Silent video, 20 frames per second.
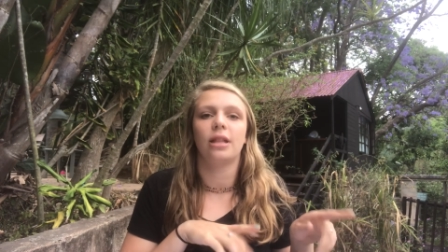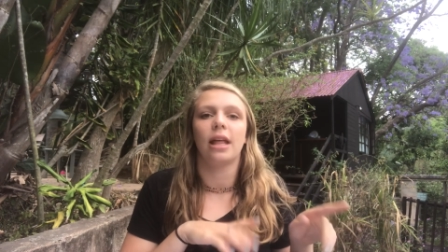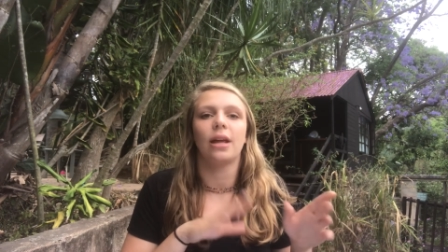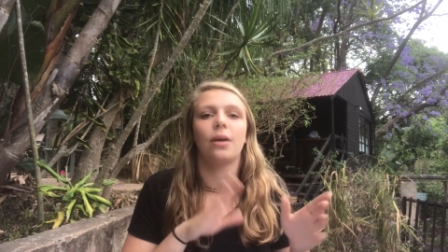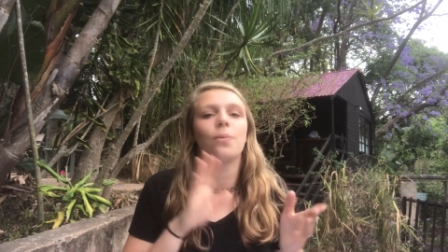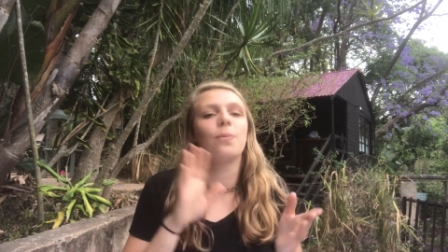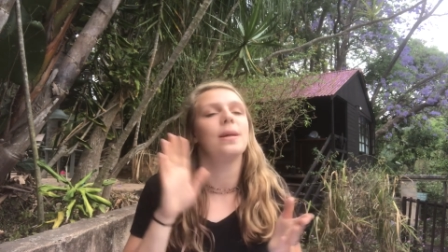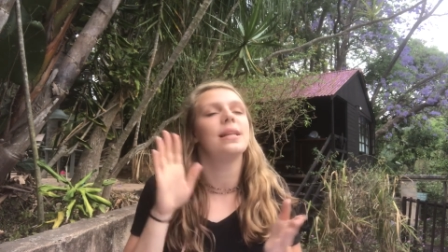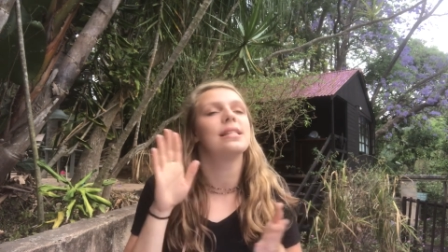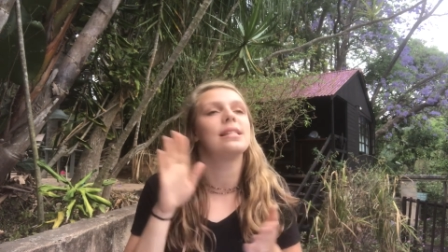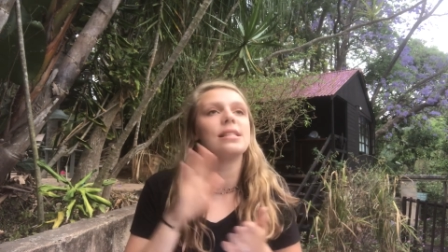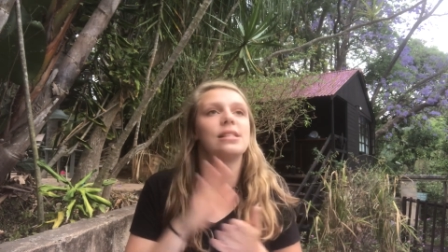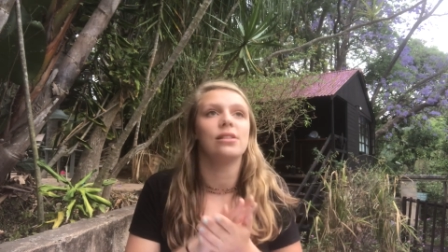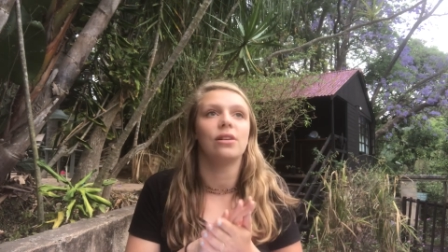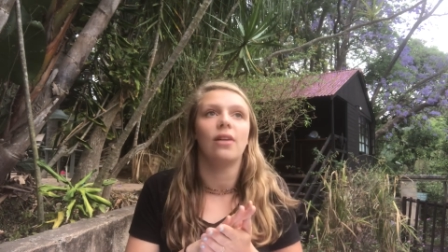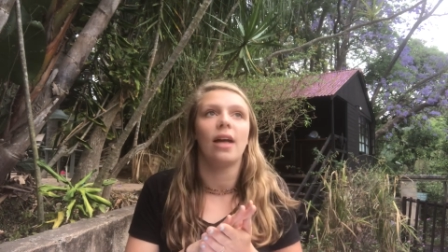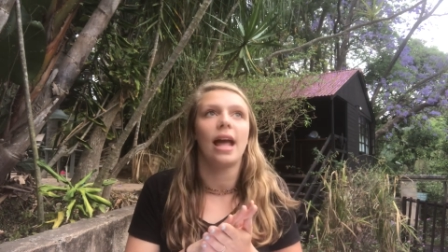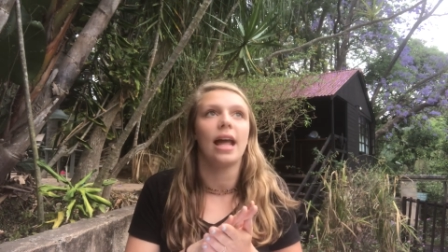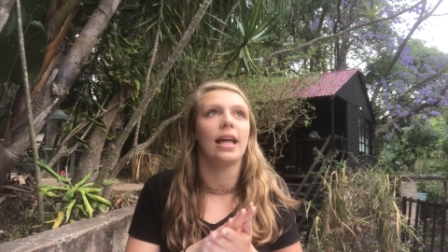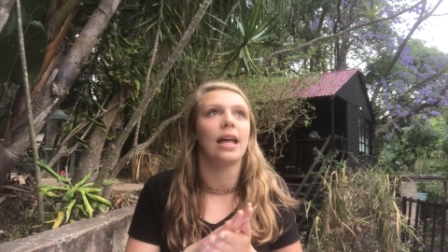like we
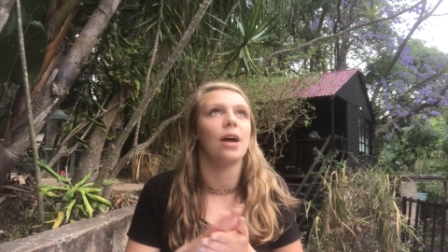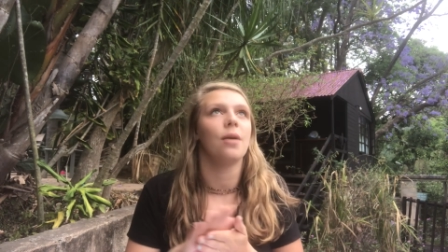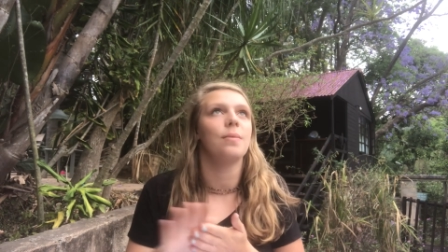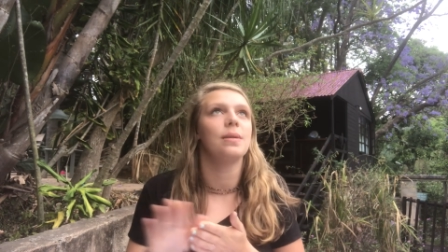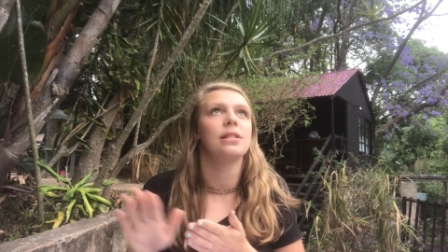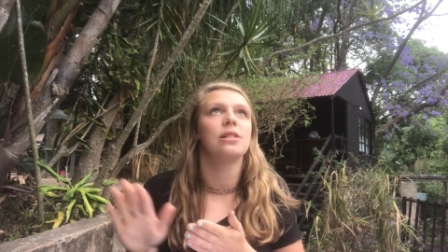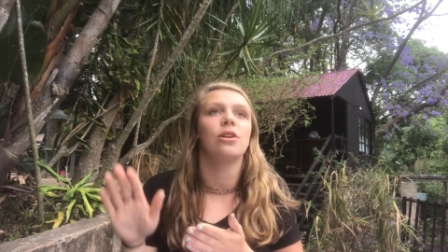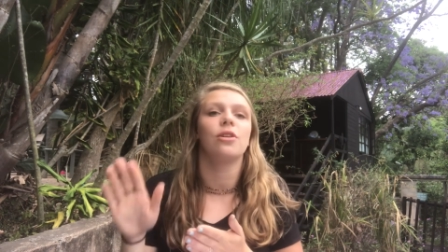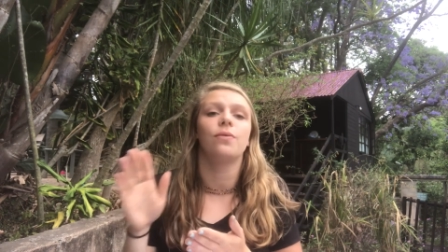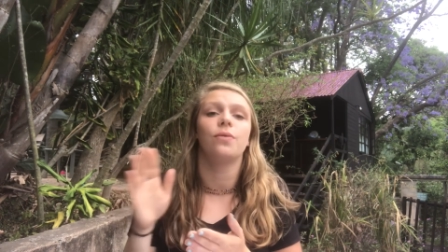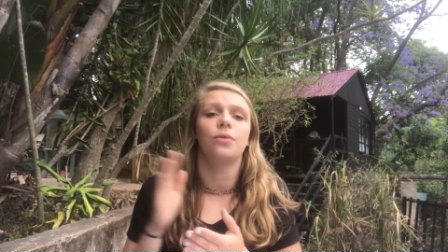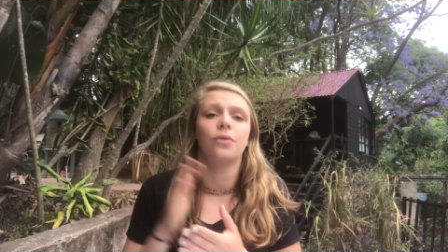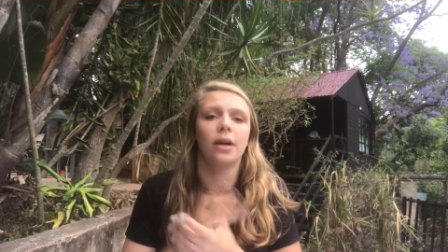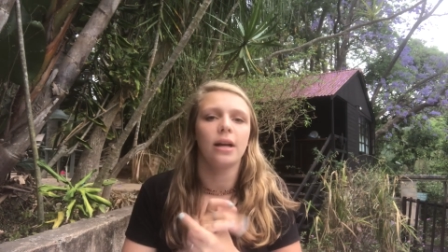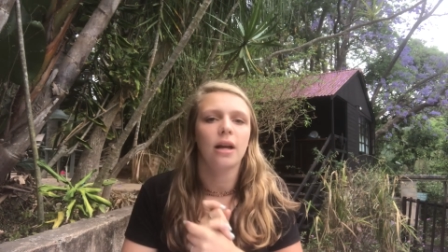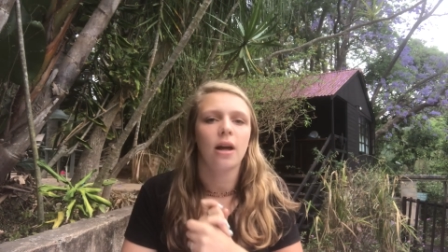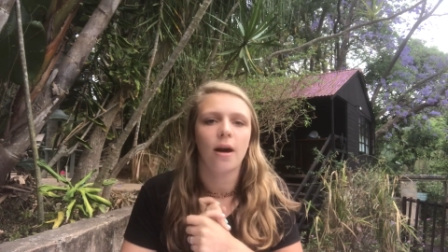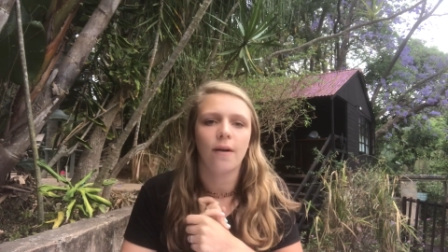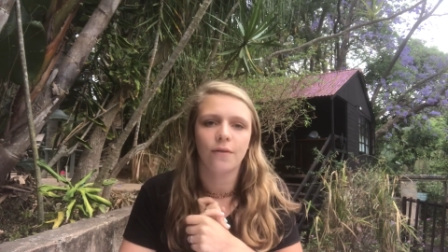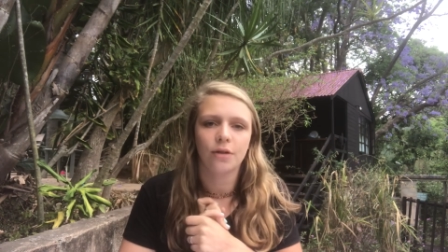still hang out, we still have
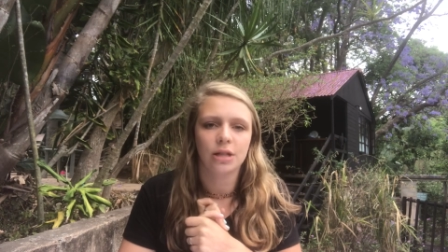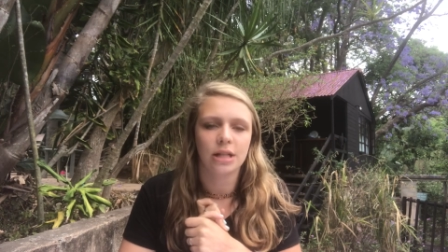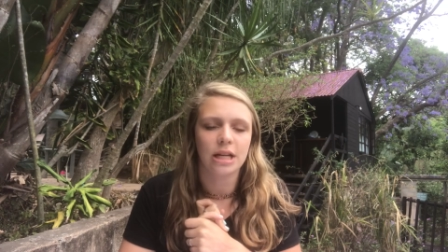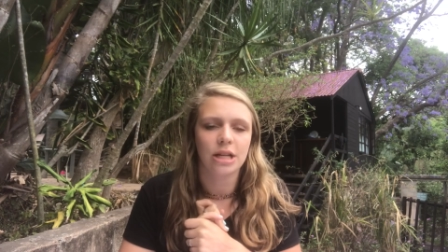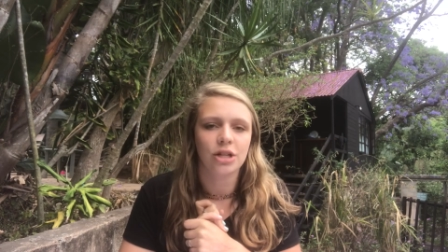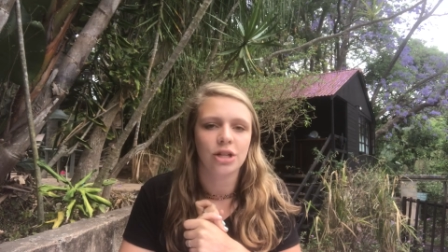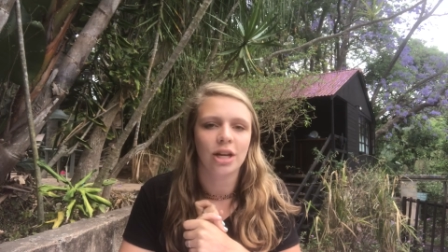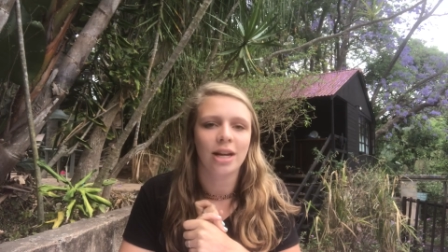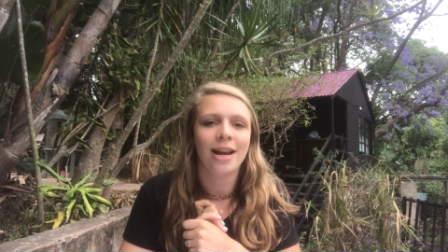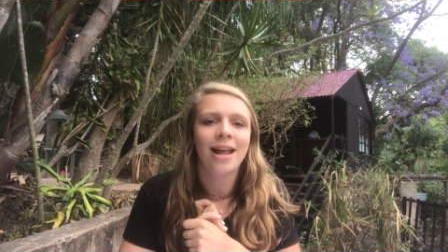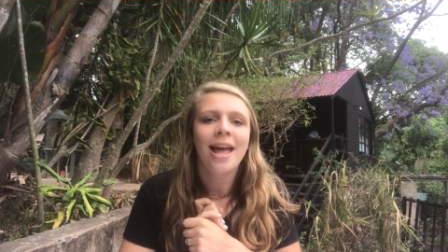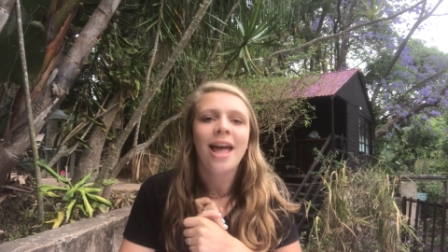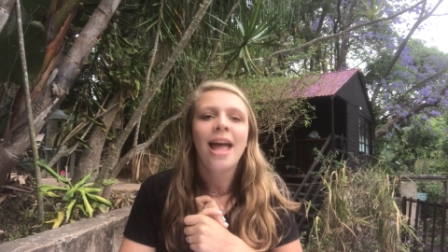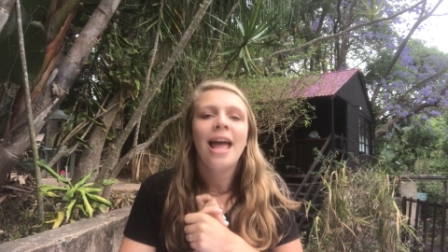great conversation.